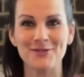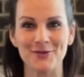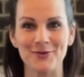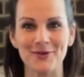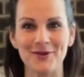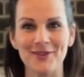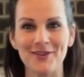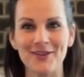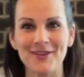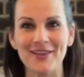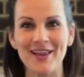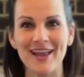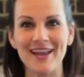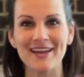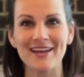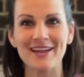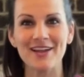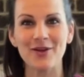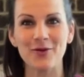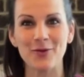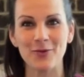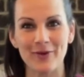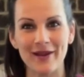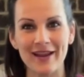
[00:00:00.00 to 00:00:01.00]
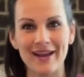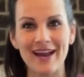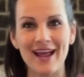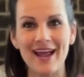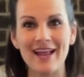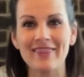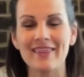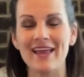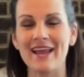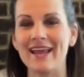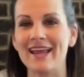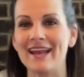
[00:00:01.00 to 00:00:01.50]
too in the lending arena
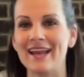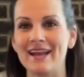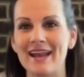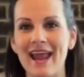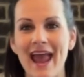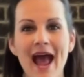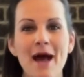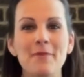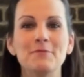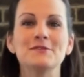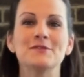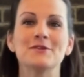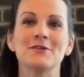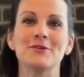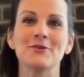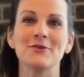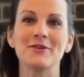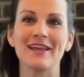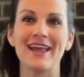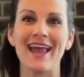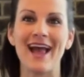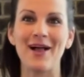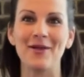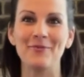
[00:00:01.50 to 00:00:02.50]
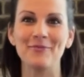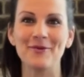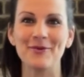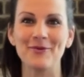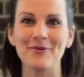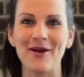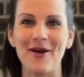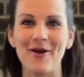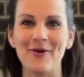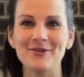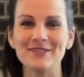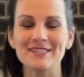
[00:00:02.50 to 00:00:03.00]
that can absolutely help
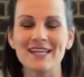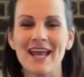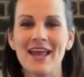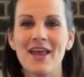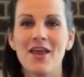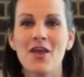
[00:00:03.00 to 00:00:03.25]
you out.